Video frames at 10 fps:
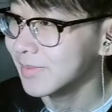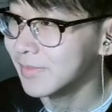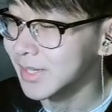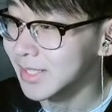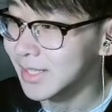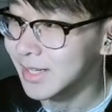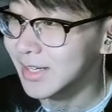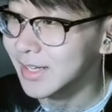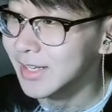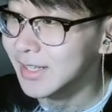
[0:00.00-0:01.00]
But
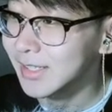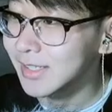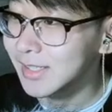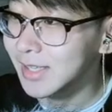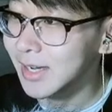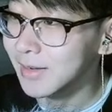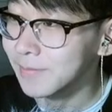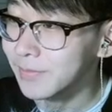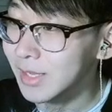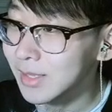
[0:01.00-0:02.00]
yeah,
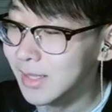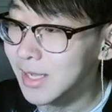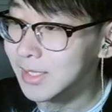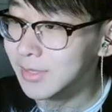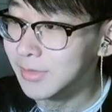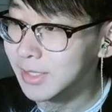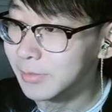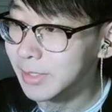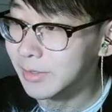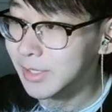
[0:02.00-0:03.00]
lastly, we're going to
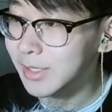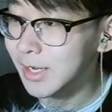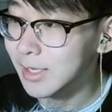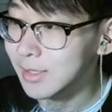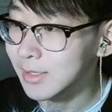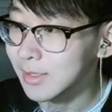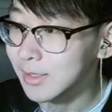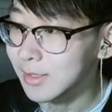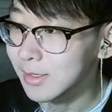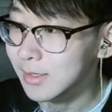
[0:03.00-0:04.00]
be looking at
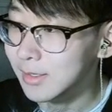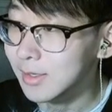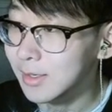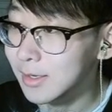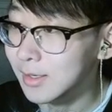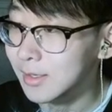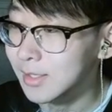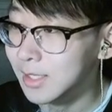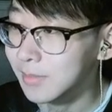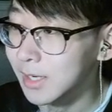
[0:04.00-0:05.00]
the
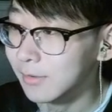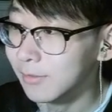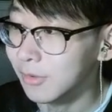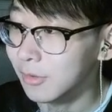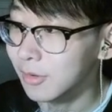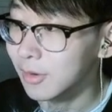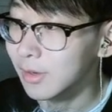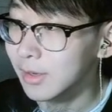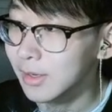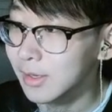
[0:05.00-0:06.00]
schematic
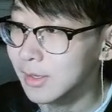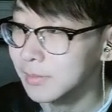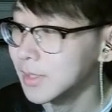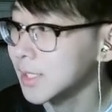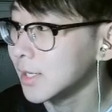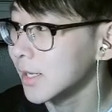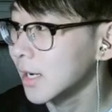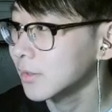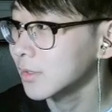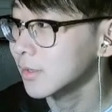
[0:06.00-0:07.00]
for
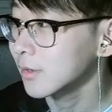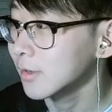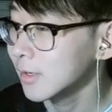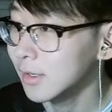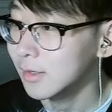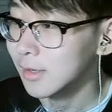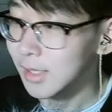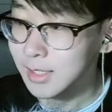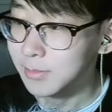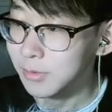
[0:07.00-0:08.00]
BCDCounter.
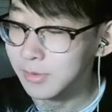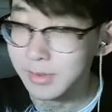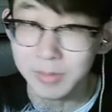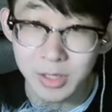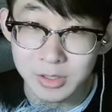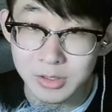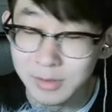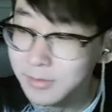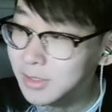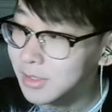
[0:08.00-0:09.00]
At this point, I'm not sure
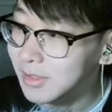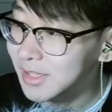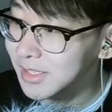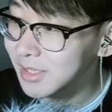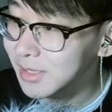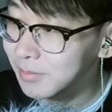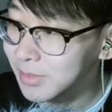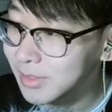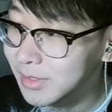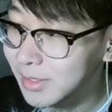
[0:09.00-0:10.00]
if you're still listening,
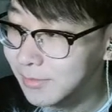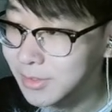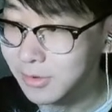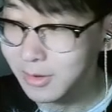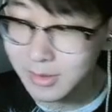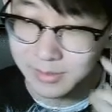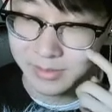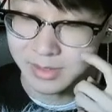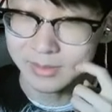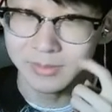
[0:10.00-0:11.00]
but if you are,
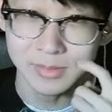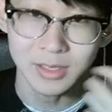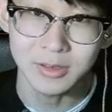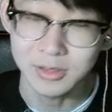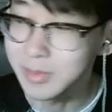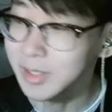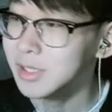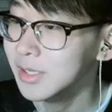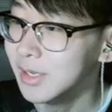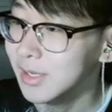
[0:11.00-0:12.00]
then thank you so
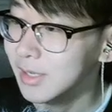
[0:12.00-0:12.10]
much.